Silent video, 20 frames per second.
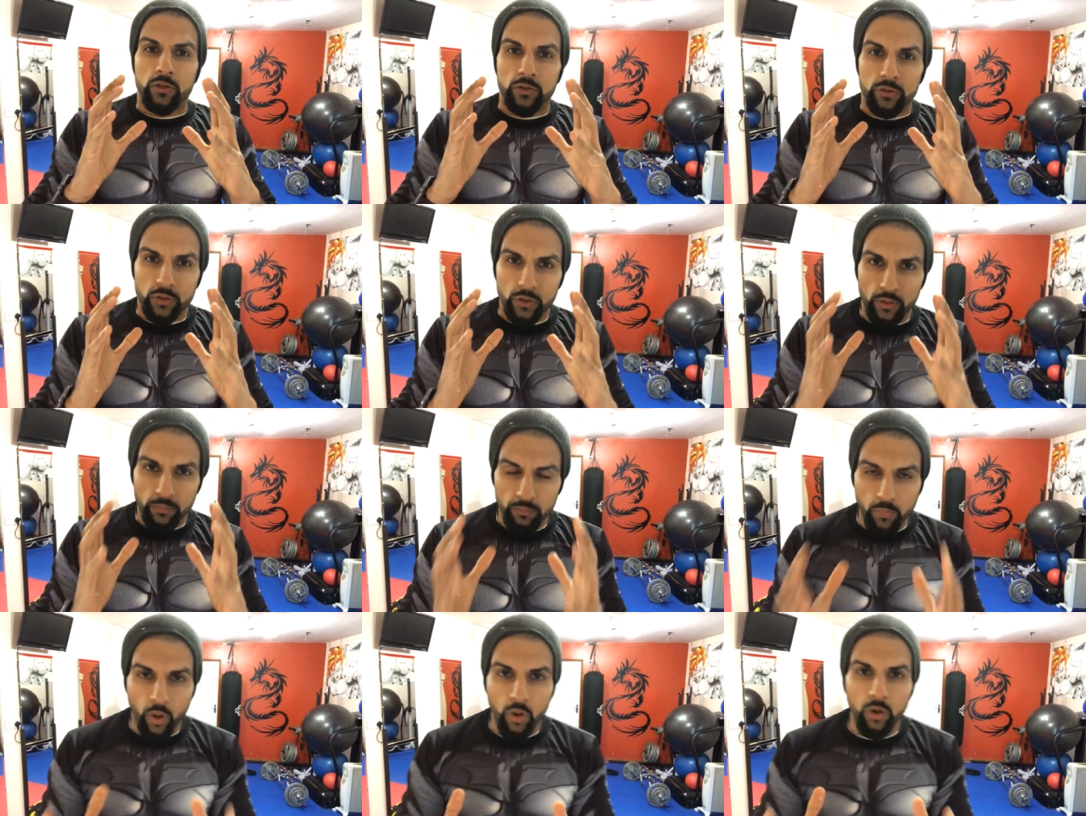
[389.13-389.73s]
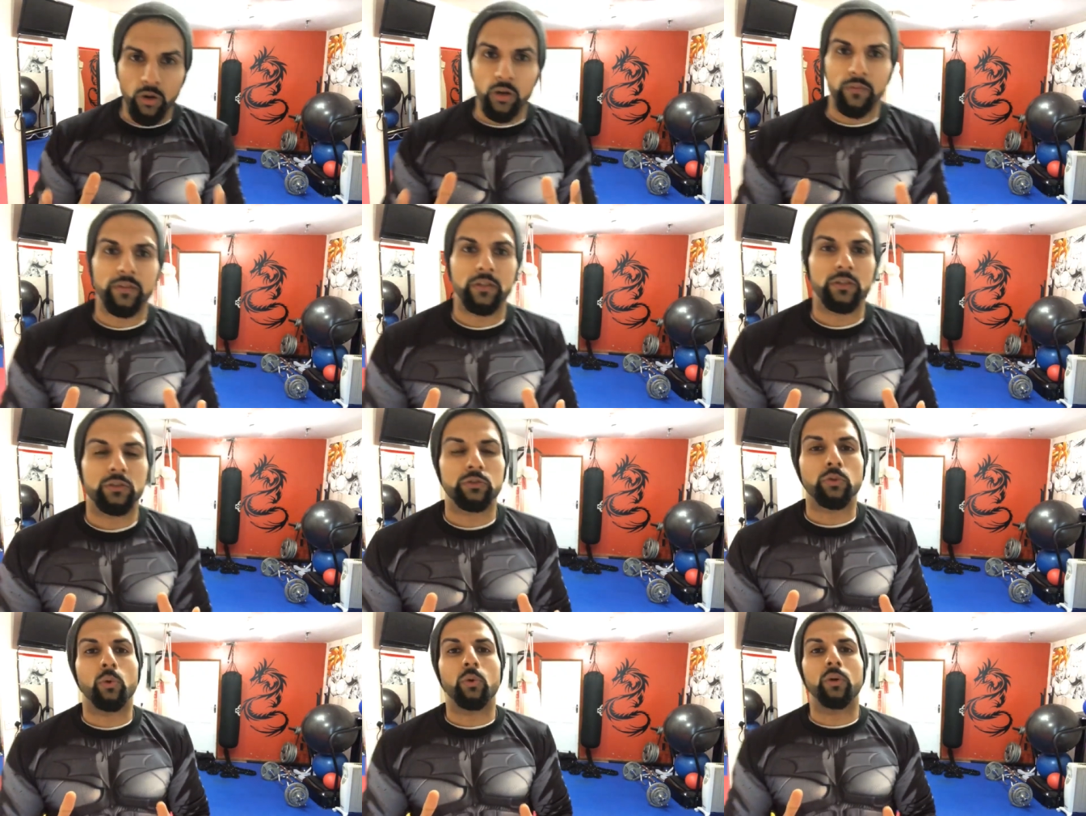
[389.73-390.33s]
So the moral of the
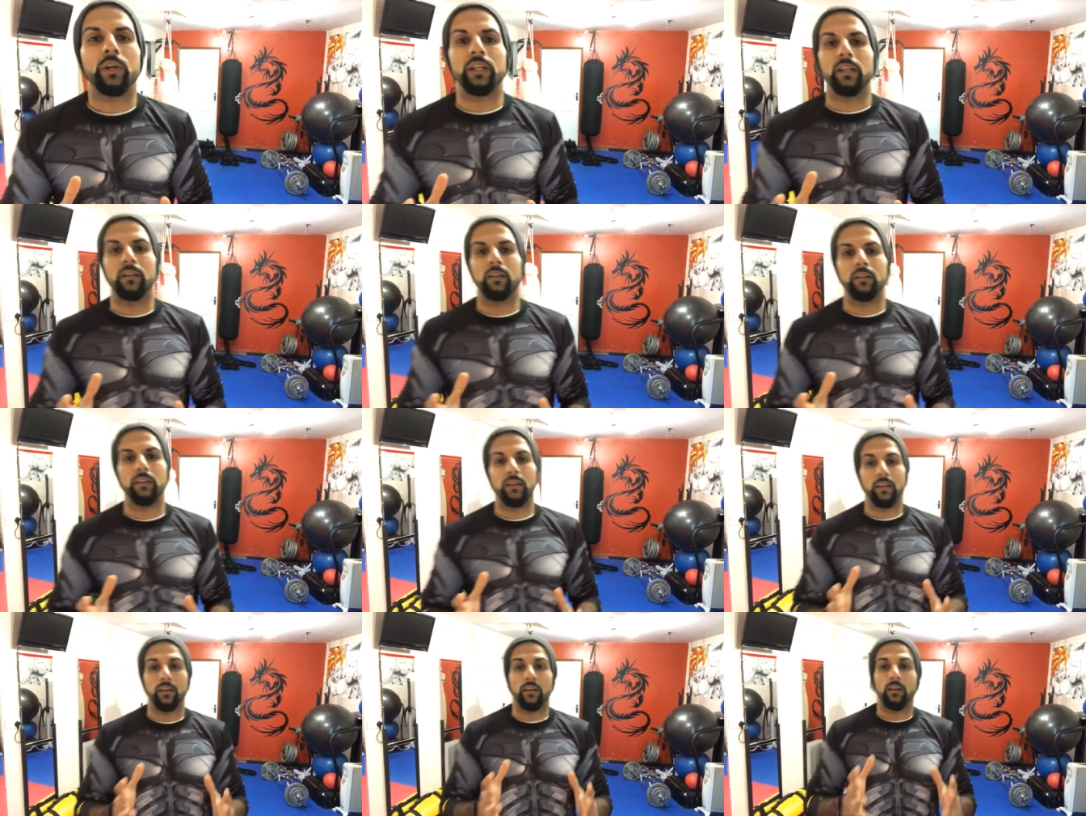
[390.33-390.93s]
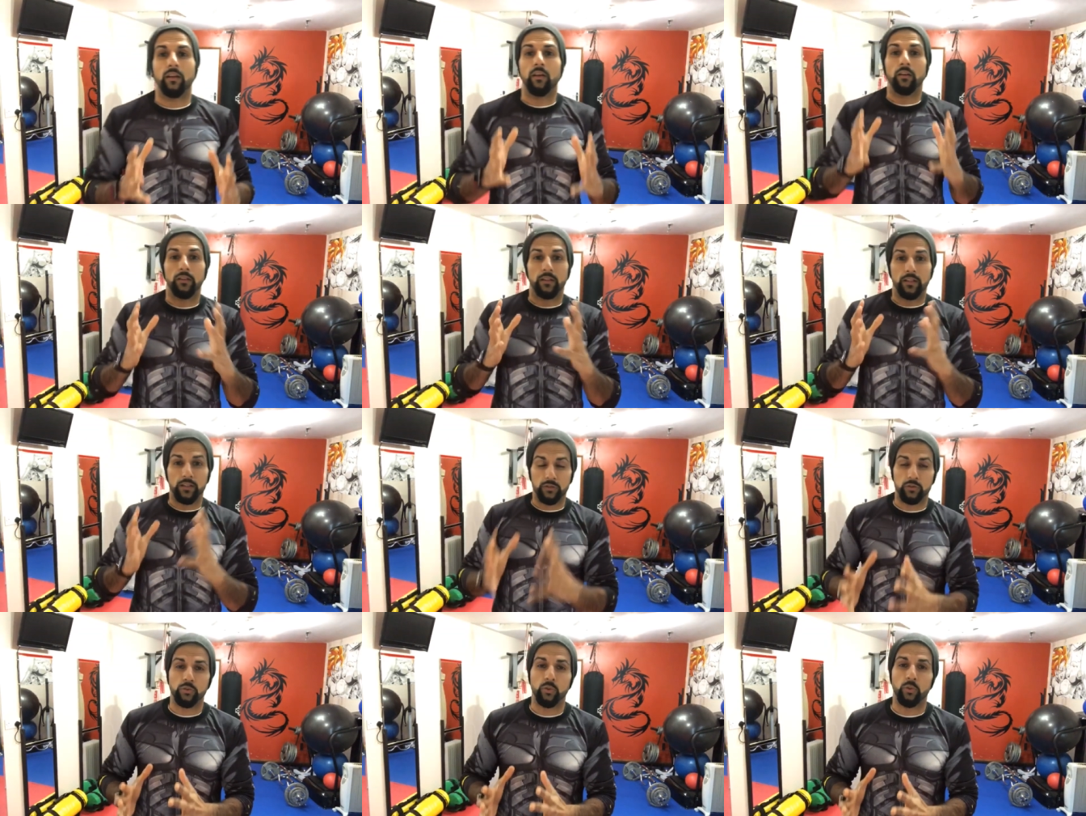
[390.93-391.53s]
story,
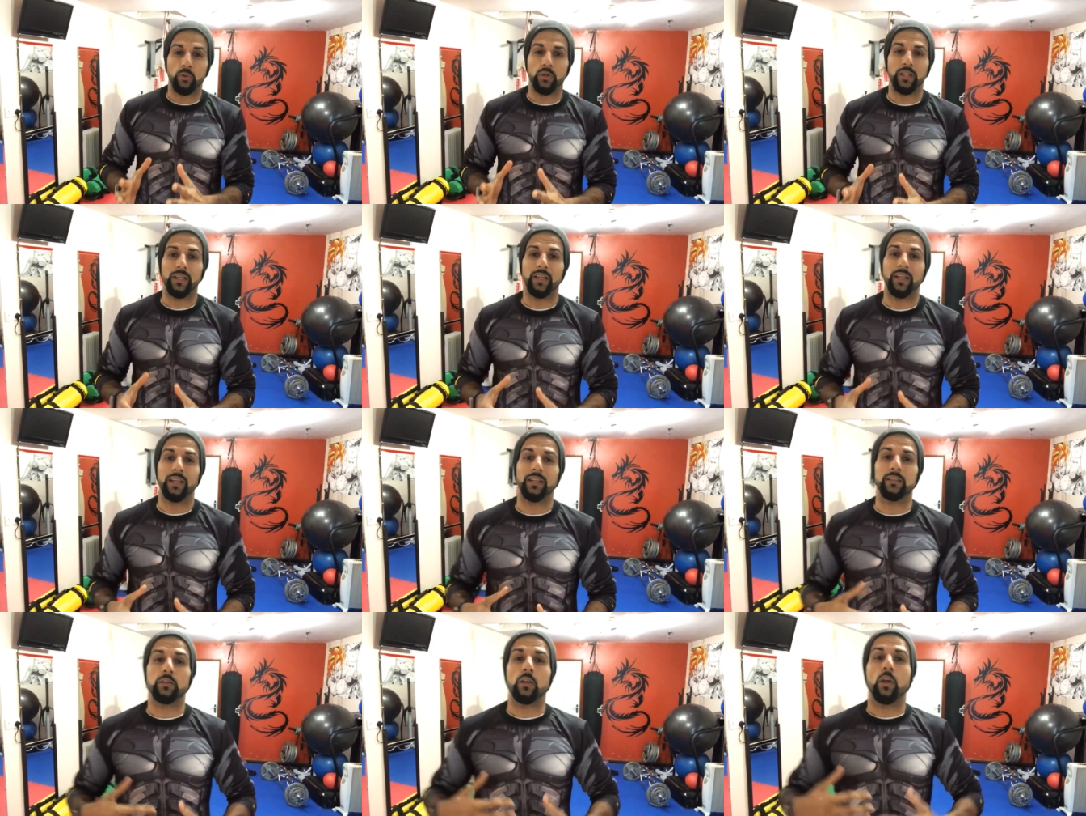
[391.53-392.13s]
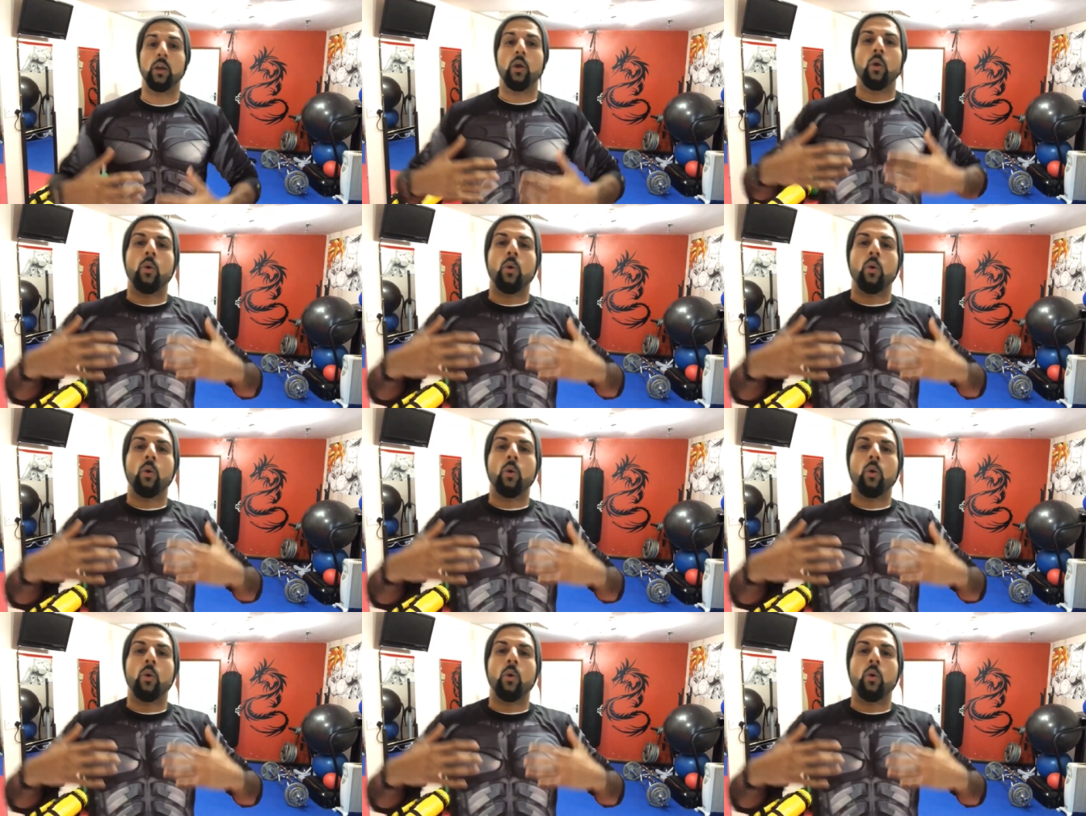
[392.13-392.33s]
this story is,